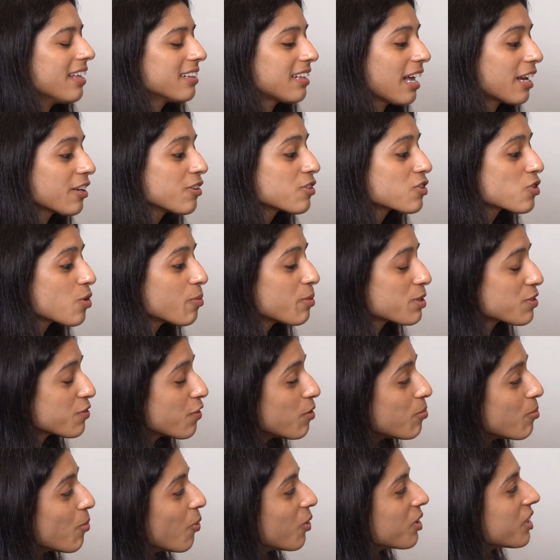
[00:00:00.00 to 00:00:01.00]
And thank you so much
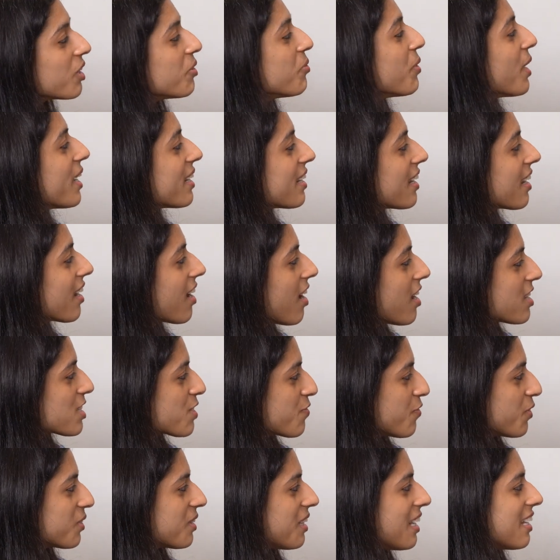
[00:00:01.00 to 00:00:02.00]
for motivating
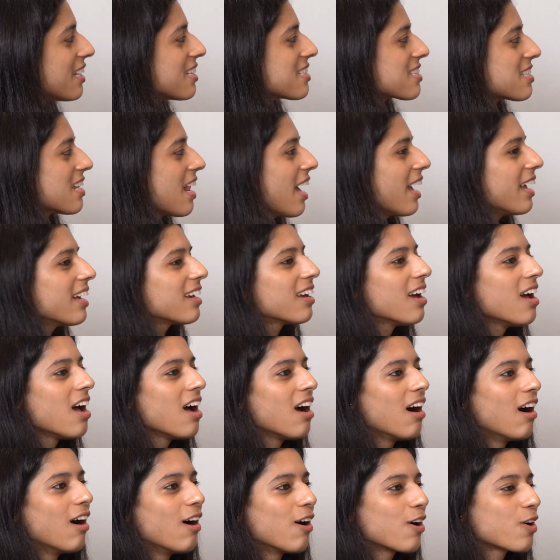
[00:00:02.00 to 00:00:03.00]
us for things like
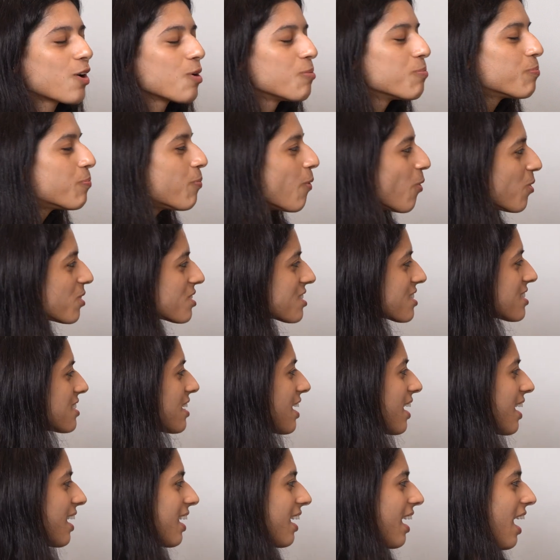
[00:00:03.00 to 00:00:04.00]
uh,
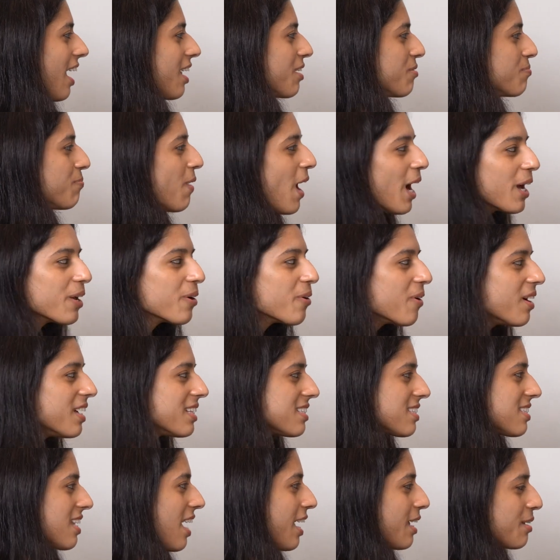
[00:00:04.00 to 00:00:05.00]
composting and
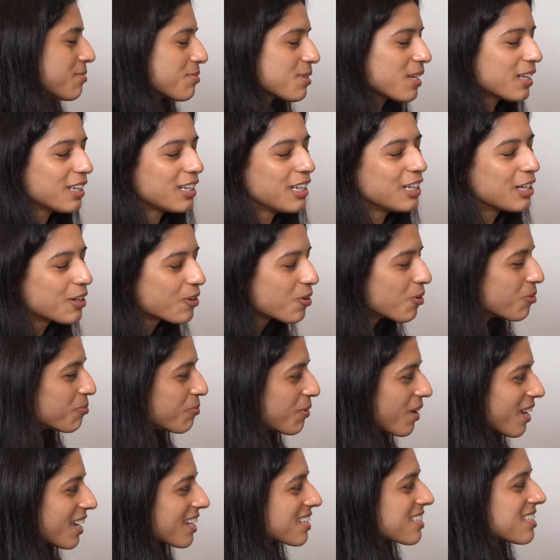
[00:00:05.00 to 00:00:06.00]
bioenzymes and
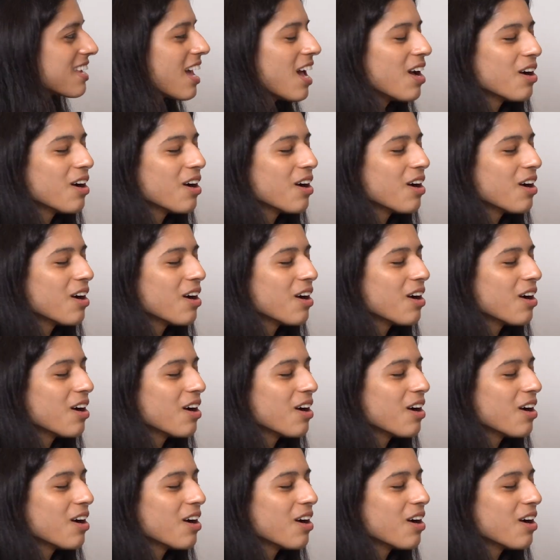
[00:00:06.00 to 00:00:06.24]
eco-bricks.